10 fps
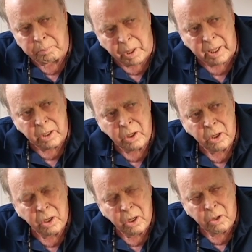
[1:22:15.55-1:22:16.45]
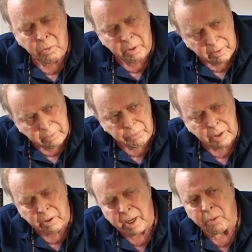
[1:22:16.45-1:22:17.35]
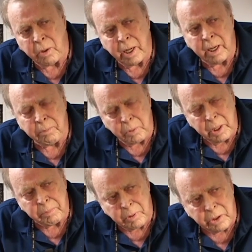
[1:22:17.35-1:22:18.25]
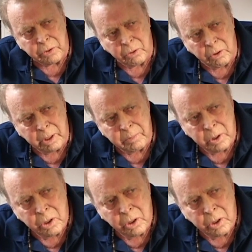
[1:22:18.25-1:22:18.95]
But we would have to figure out a way of putting pressure on him